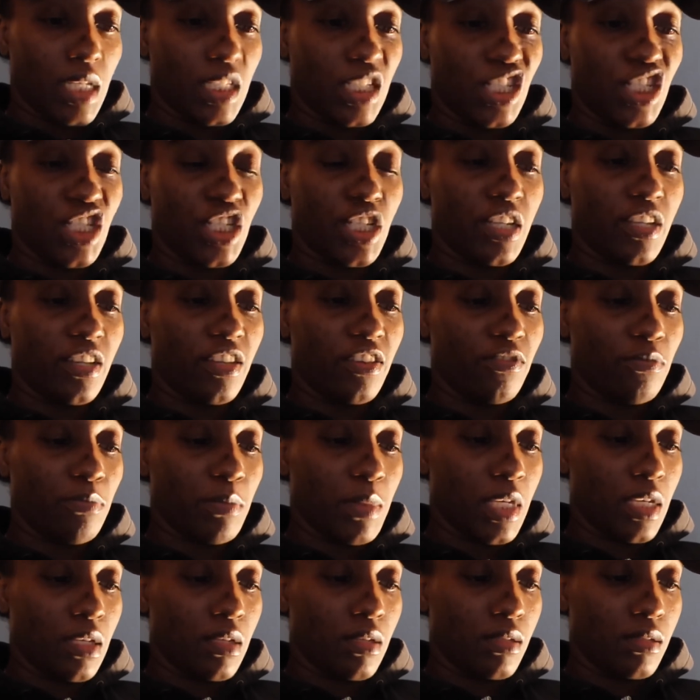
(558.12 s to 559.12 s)
has
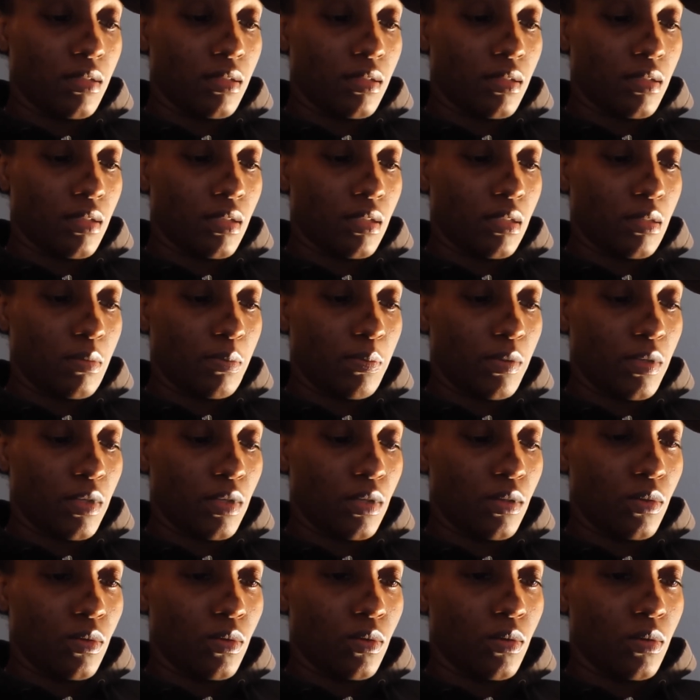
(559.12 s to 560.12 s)
achievements. This is
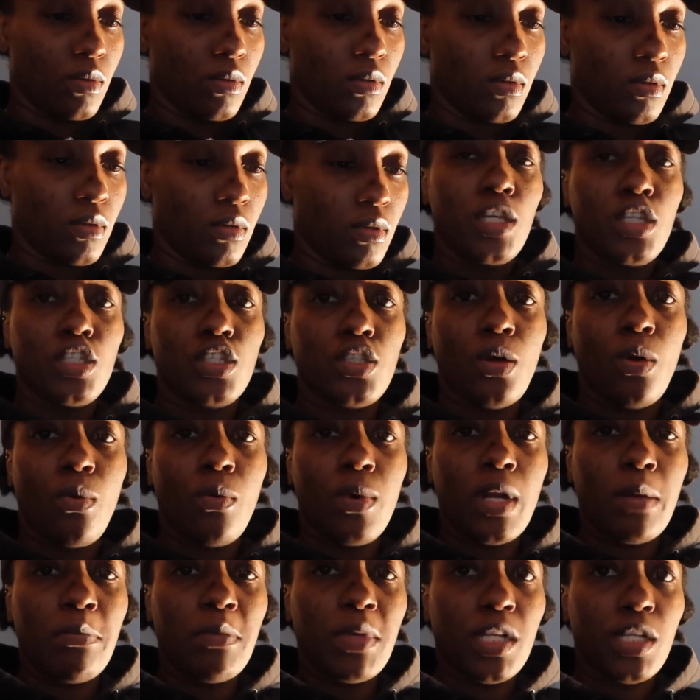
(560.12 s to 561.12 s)
pretty cool. So
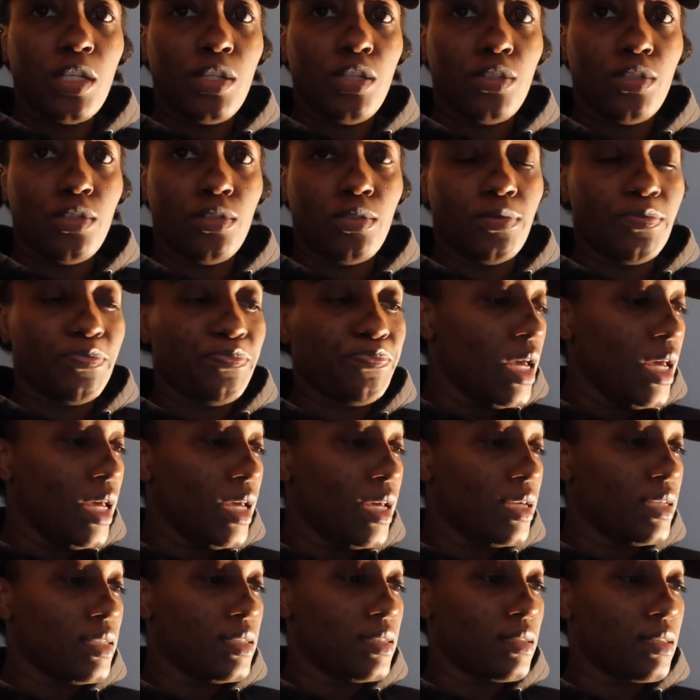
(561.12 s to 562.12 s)
what I'm gonna do
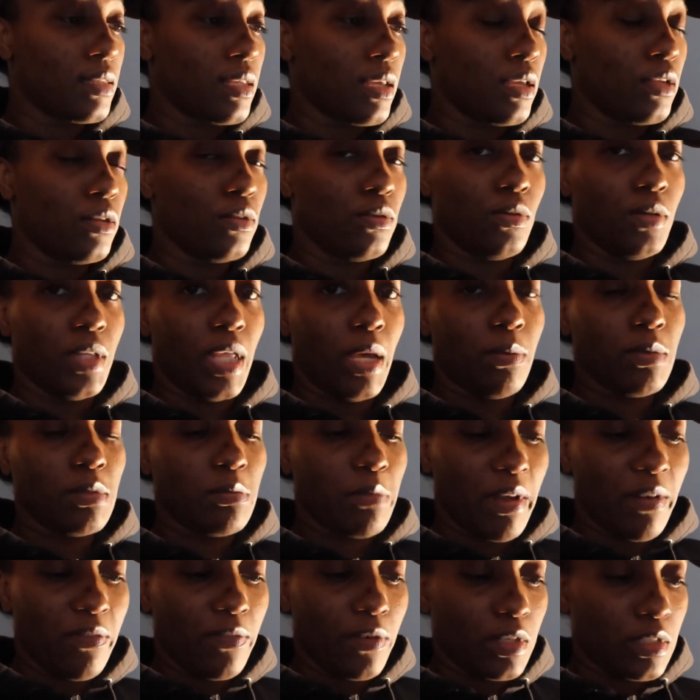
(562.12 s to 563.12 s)
is, you know, that was
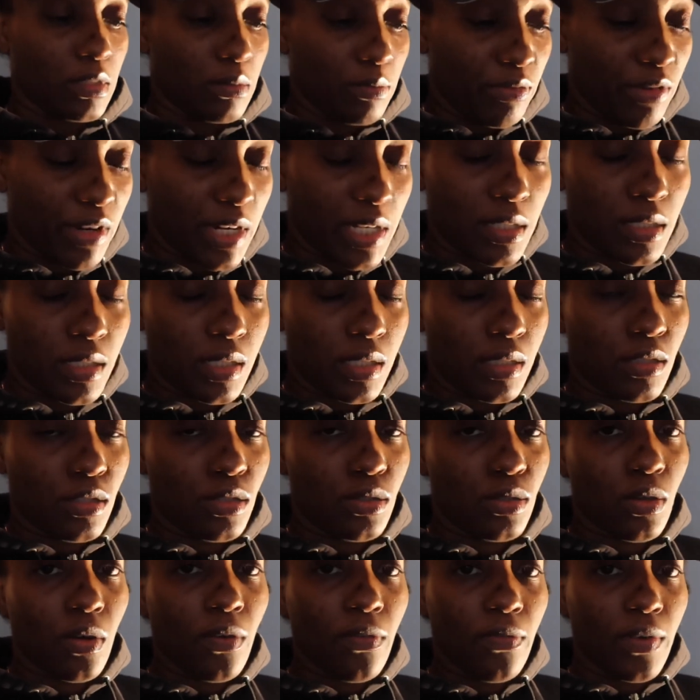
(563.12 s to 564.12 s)
my first impression.
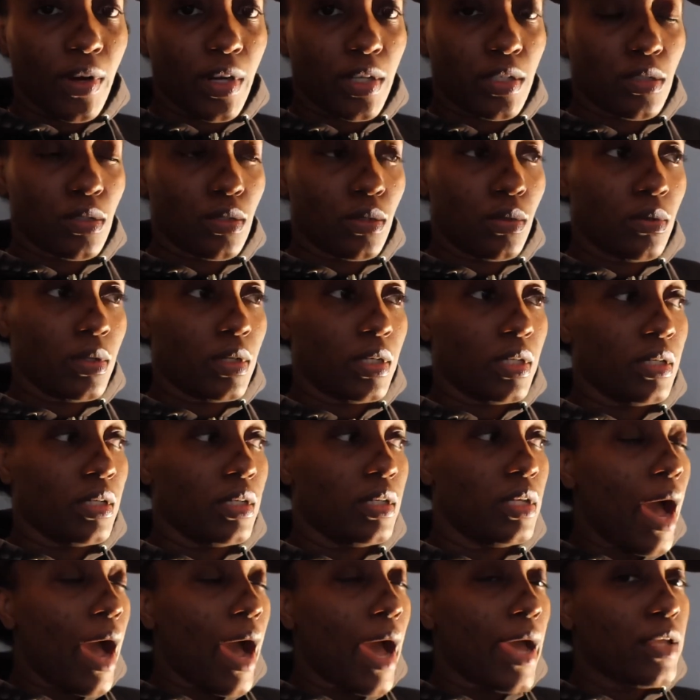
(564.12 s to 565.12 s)
So far so
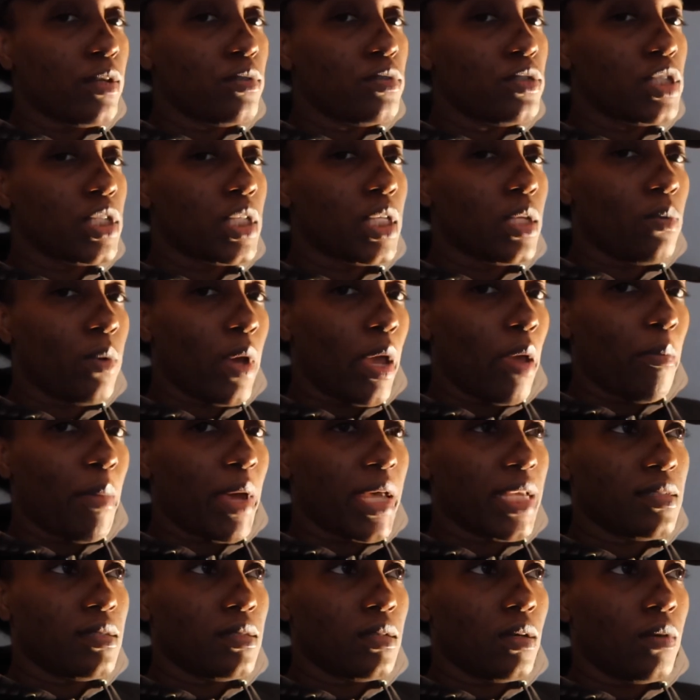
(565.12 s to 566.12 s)
good. I usually weigh
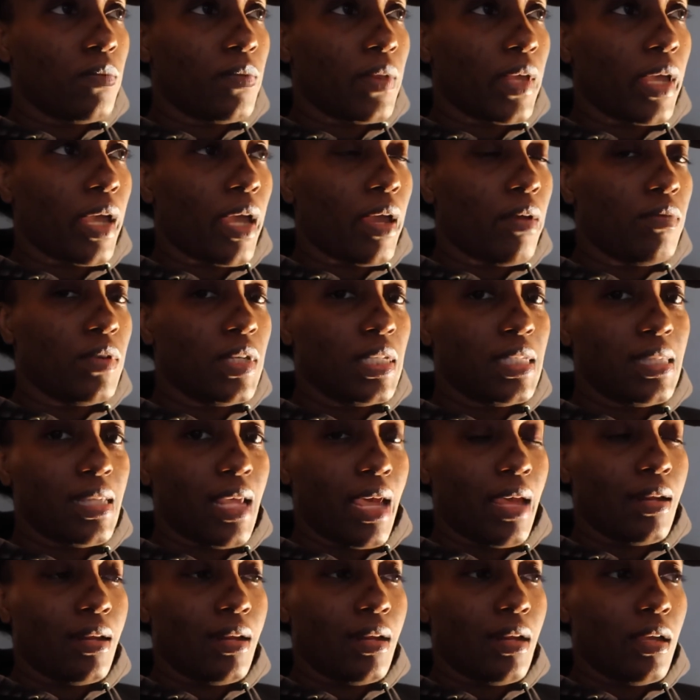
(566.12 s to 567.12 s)
myself like every
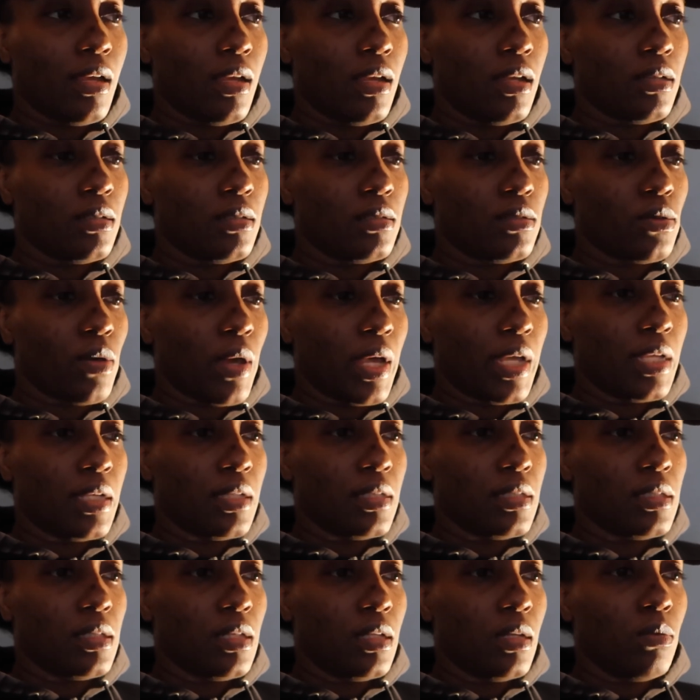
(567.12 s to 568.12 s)
Saturday so I
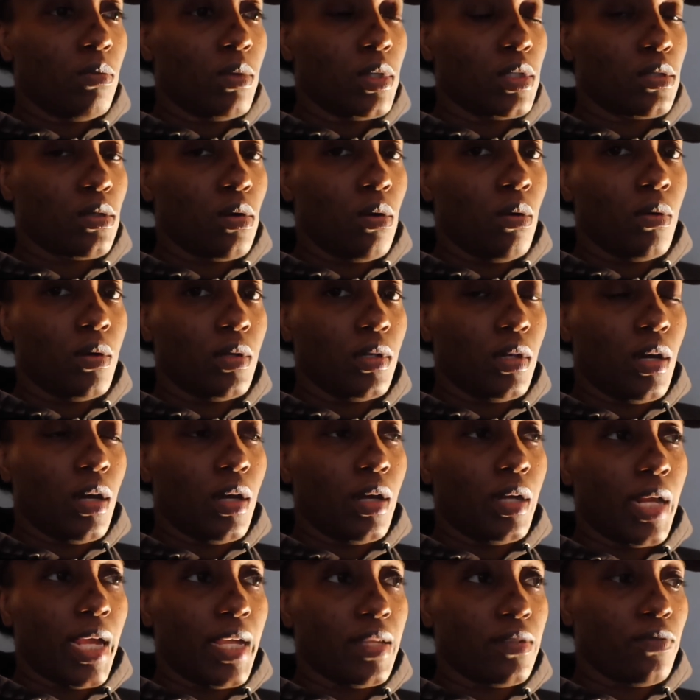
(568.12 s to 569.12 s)
can see what's going
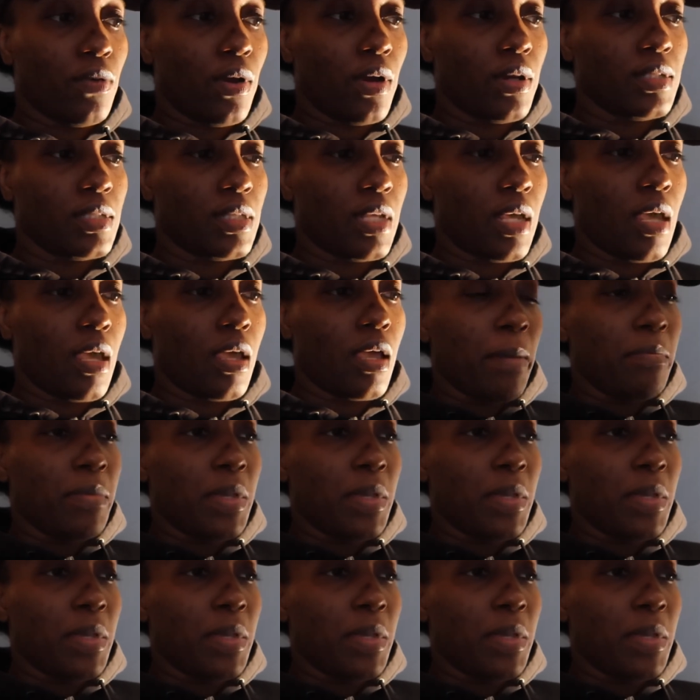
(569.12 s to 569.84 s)
on as far as like my